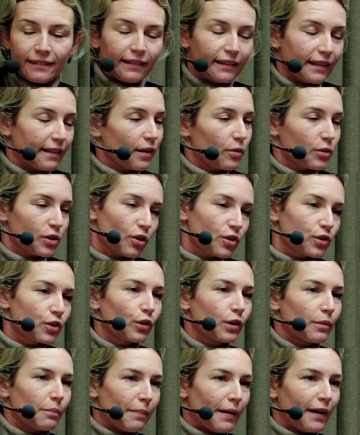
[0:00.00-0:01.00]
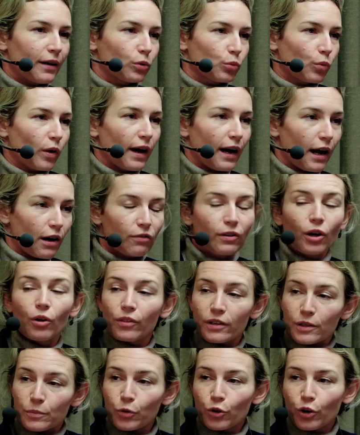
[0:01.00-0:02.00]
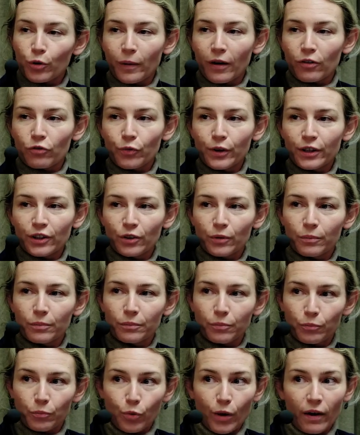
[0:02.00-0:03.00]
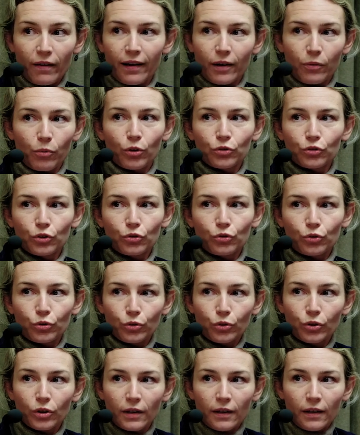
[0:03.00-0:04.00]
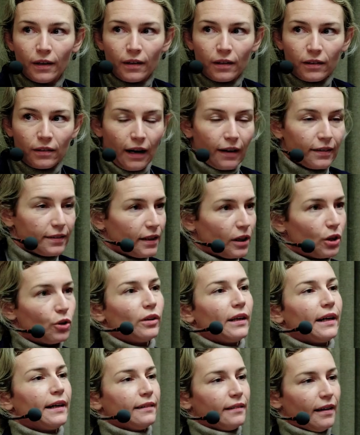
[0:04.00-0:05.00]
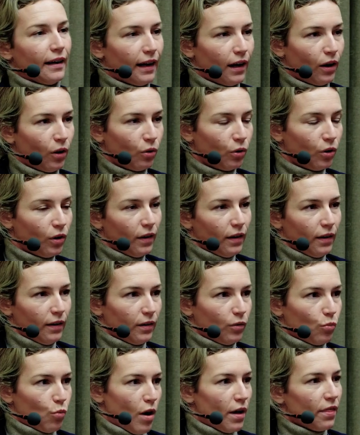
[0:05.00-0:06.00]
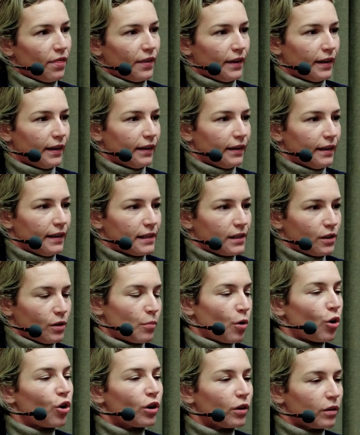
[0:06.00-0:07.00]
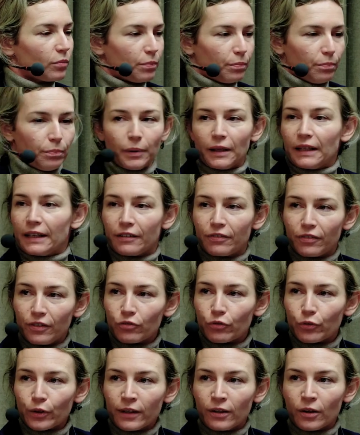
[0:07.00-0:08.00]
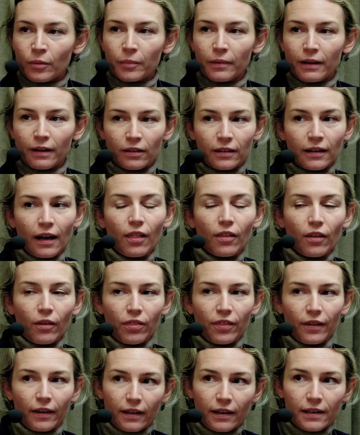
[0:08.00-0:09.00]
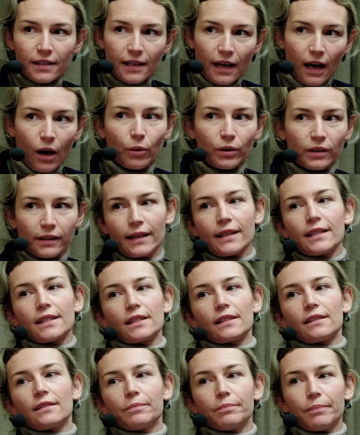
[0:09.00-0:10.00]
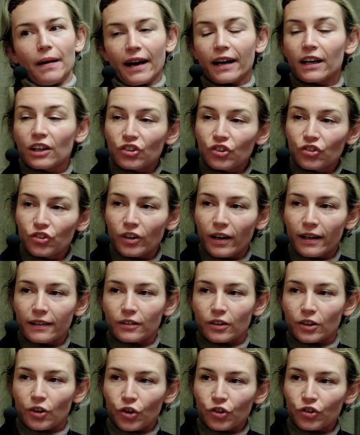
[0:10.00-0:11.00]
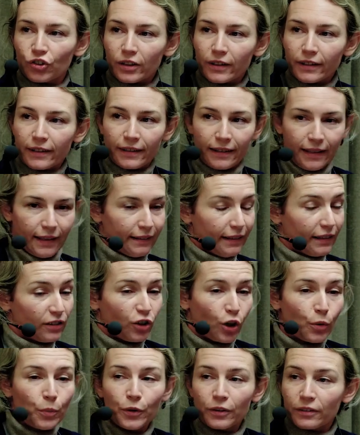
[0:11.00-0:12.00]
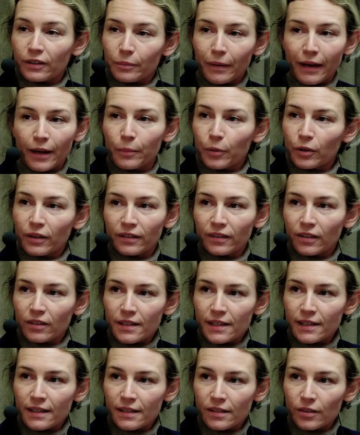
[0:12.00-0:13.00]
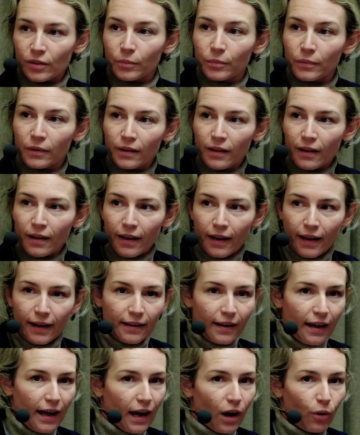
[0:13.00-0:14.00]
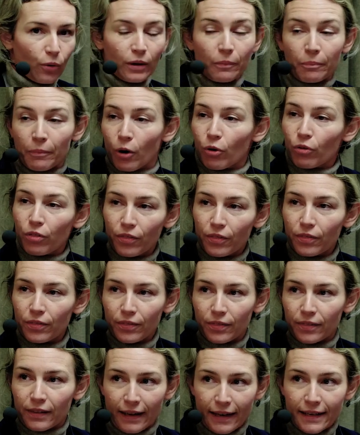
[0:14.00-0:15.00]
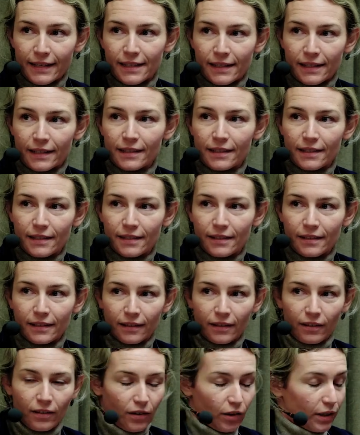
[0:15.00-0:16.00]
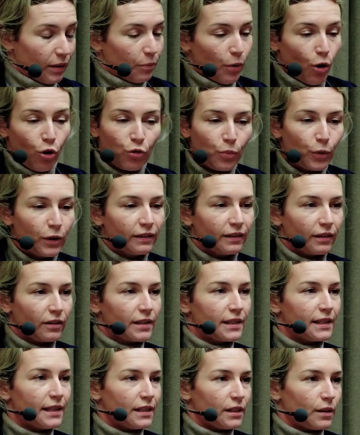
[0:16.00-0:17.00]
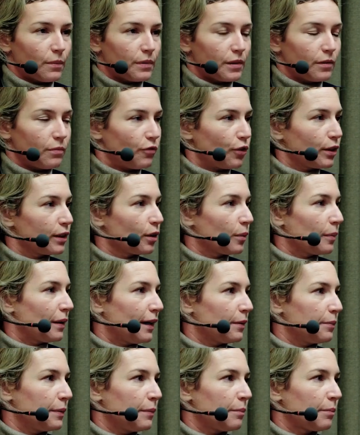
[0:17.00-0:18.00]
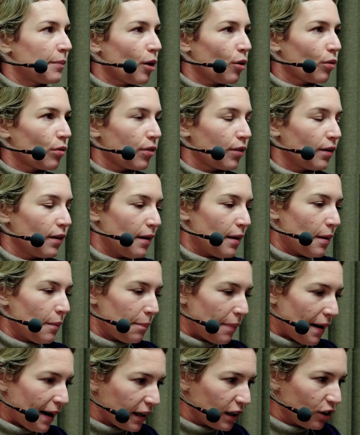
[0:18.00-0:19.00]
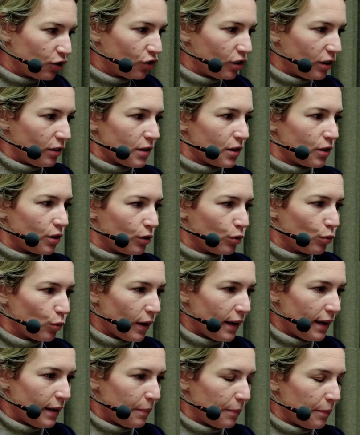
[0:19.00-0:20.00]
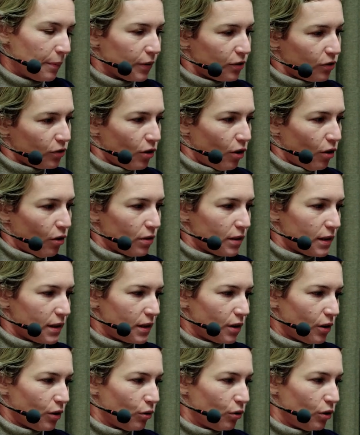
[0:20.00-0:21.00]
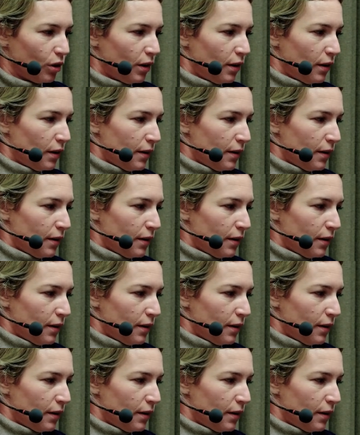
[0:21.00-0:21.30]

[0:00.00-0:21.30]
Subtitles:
And that was also in part why I wrote this book about freedom, where I wanted to articulate how one thing is the moral belief in freedom, and another thing is how it gets packaged ideologically and interpreted by a political system, and how in both cases, in both political systems, freedom had been both packaged in a certain way, but also